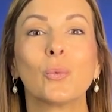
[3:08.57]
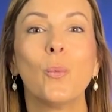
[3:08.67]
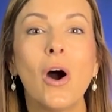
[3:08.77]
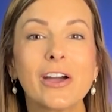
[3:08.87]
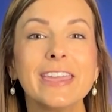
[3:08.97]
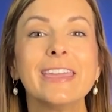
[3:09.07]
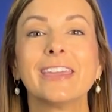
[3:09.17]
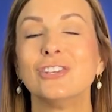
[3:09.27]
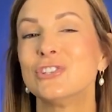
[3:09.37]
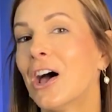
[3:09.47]
walking
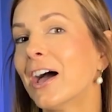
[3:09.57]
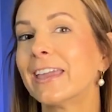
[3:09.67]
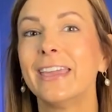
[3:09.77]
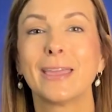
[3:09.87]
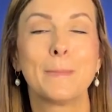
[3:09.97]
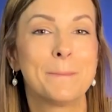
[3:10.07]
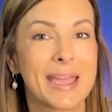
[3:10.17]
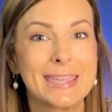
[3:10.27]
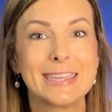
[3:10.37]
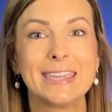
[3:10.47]
and jogging and
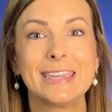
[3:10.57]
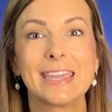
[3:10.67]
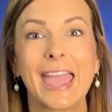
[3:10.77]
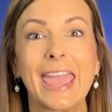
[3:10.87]
biking,